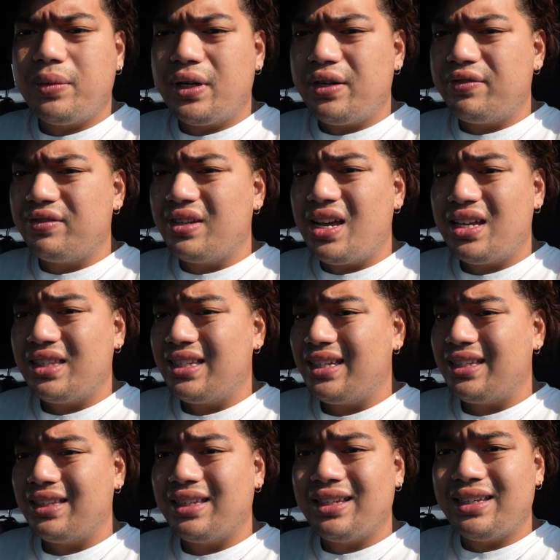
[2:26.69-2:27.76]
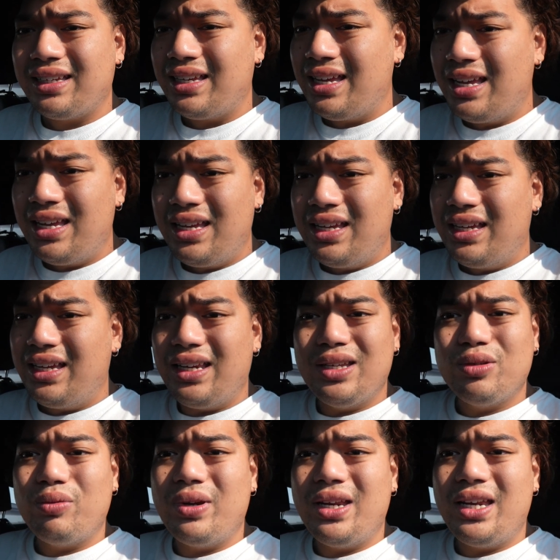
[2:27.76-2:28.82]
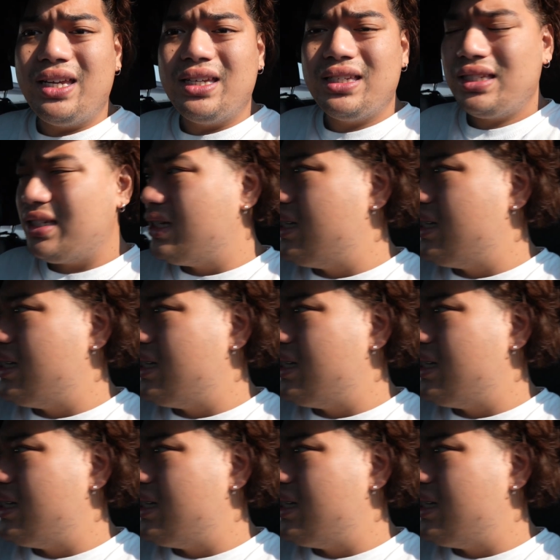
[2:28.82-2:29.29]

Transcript: But if not, then uh, it is what it is.